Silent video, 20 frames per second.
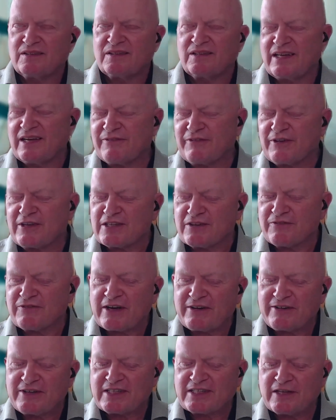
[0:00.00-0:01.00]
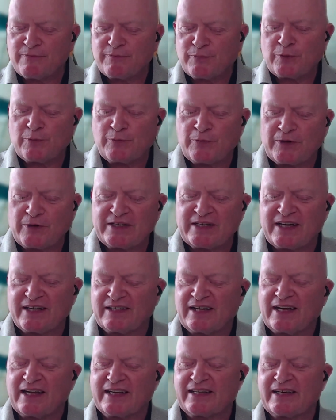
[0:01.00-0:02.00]
if it's a very simple product
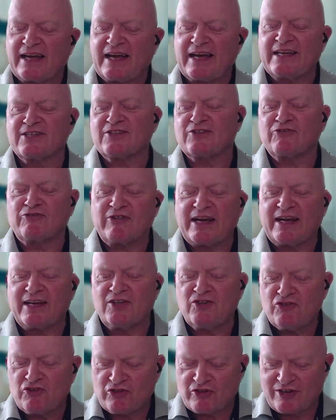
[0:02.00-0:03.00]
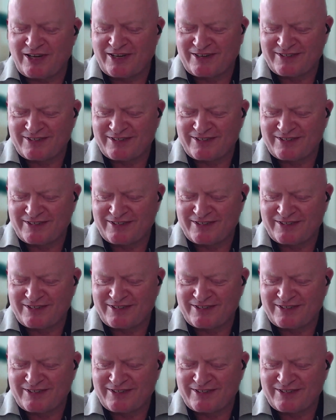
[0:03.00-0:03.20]
like a syringe,